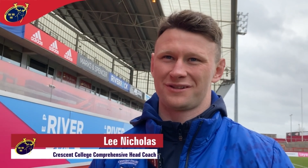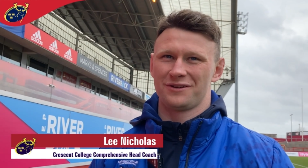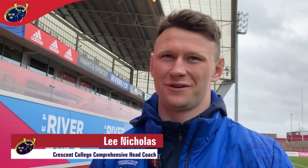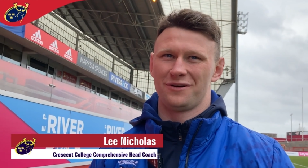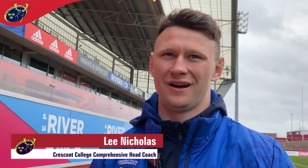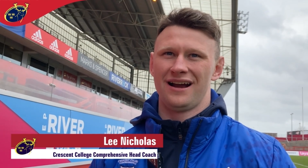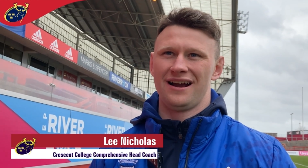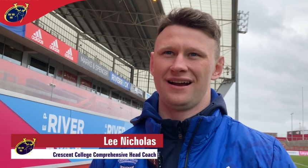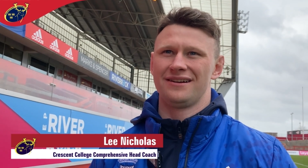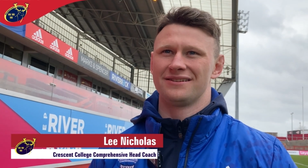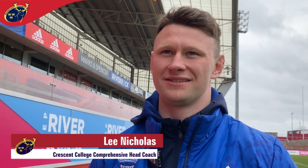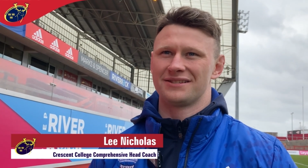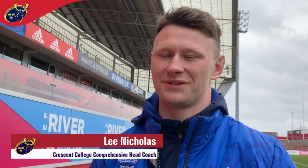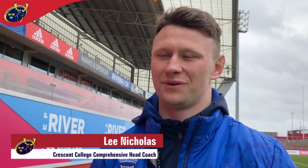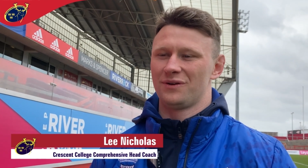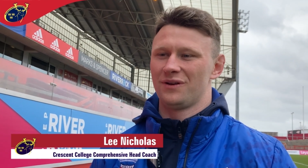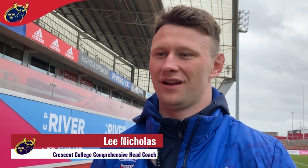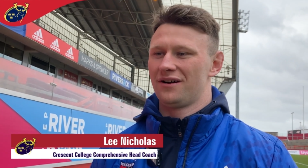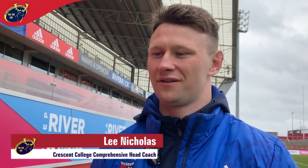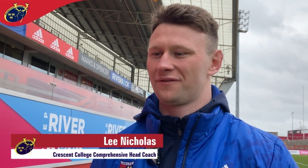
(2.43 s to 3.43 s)
so hard and
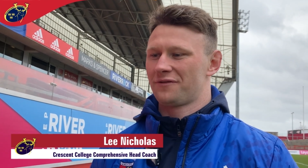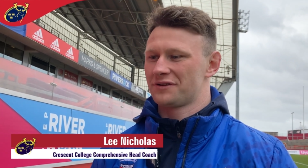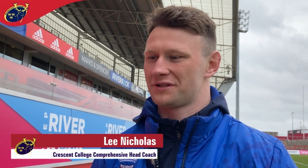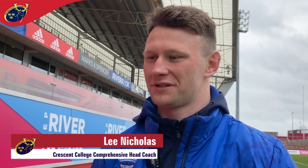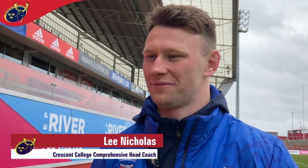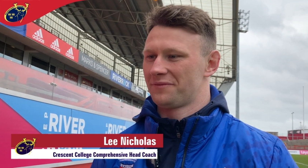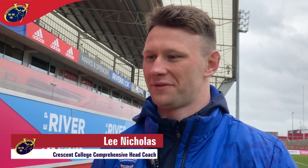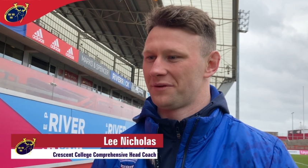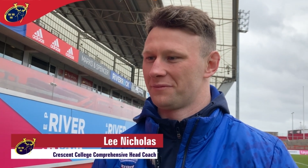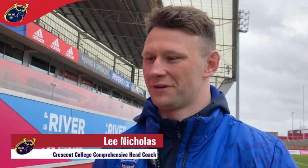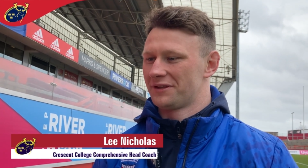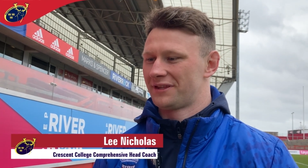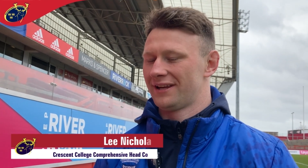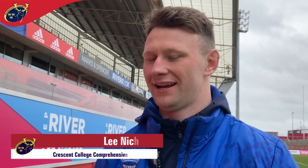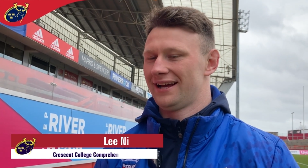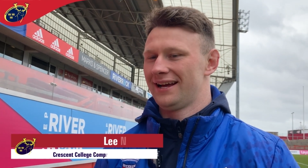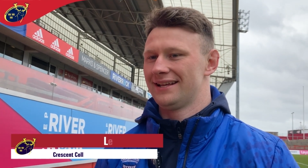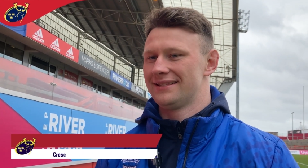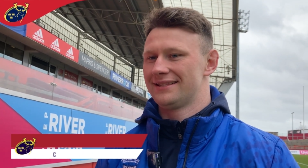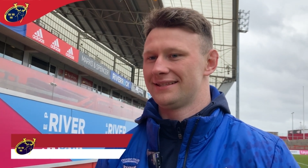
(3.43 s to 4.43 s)
so long for something with the
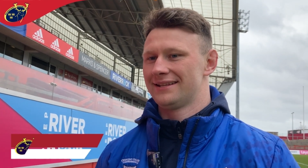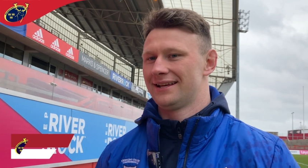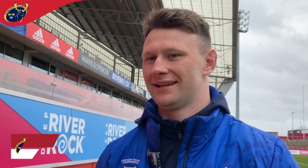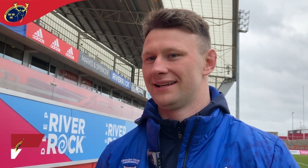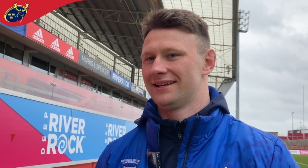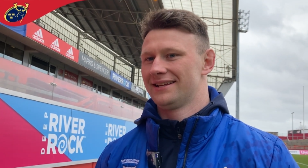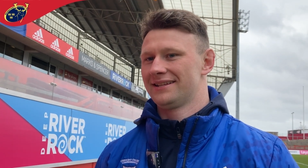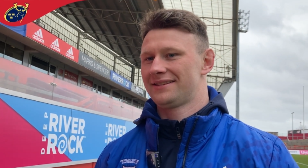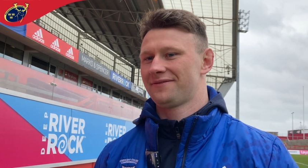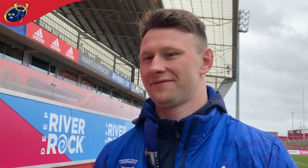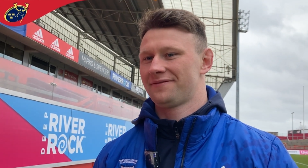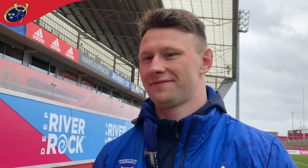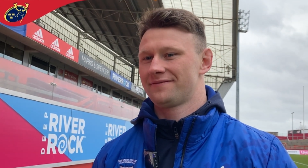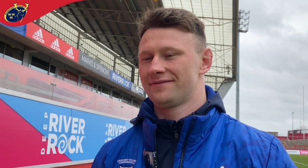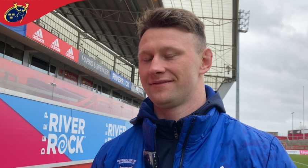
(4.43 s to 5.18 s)
lads, and it's